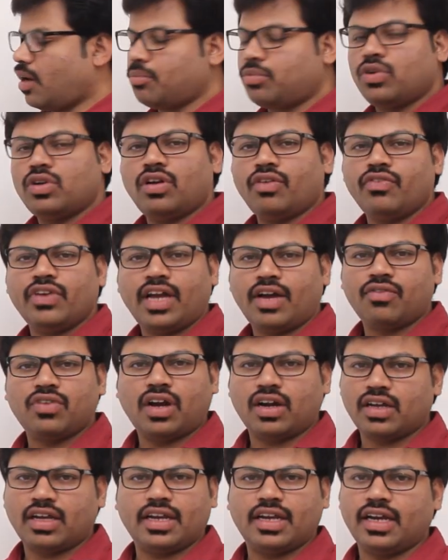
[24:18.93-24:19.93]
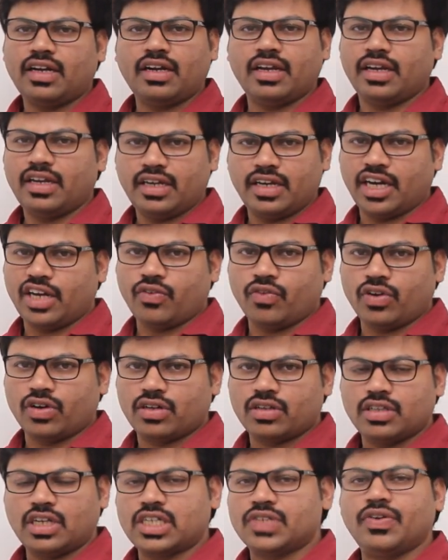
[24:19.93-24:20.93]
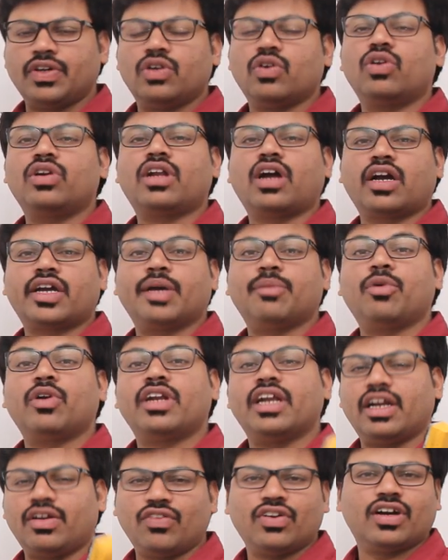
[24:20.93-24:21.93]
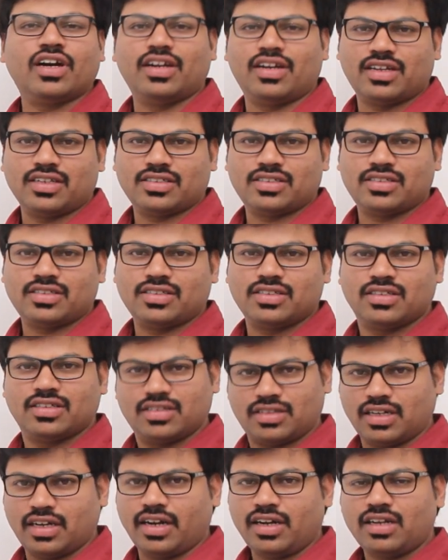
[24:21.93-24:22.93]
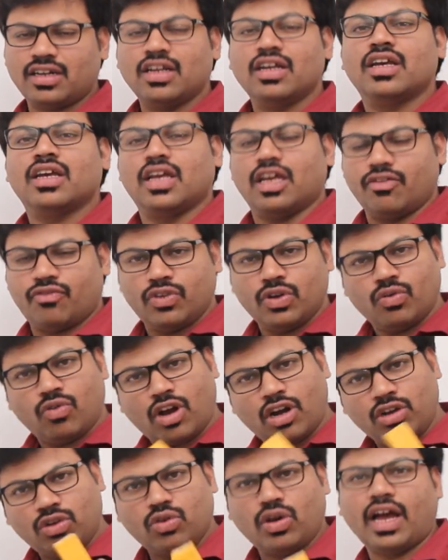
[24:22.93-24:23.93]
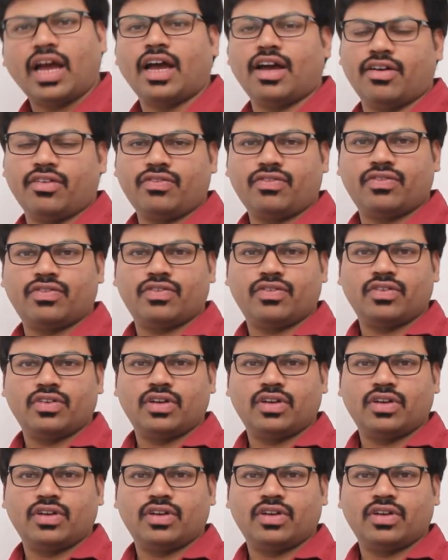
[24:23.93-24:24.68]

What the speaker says: Up to now we have not created any network, that's why don't talk about network address, correct? If you want to have